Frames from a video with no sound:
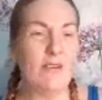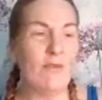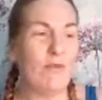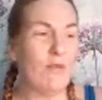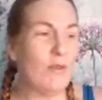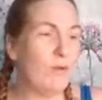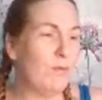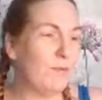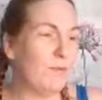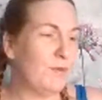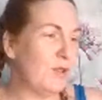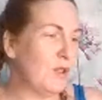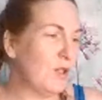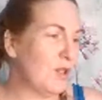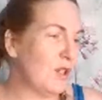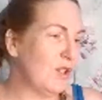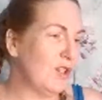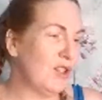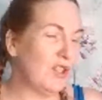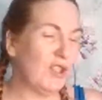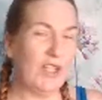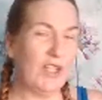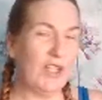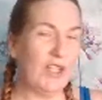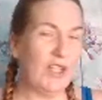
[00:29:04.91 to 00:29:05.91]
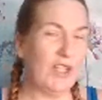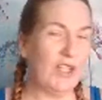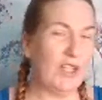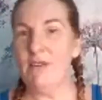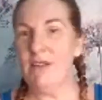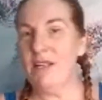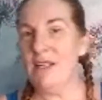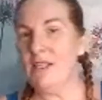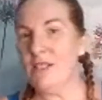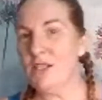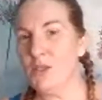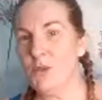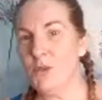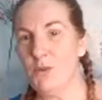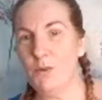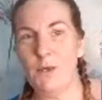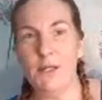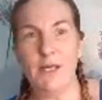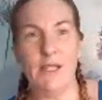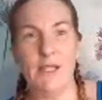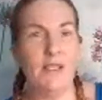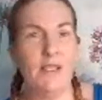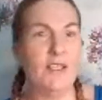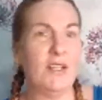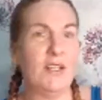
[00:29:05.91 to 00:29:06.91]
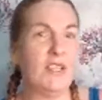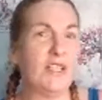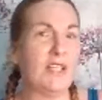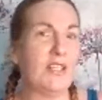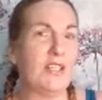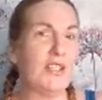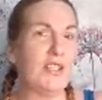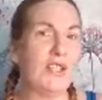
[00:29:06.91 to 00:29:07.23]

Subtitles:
Any groups you can share it in, Twitter,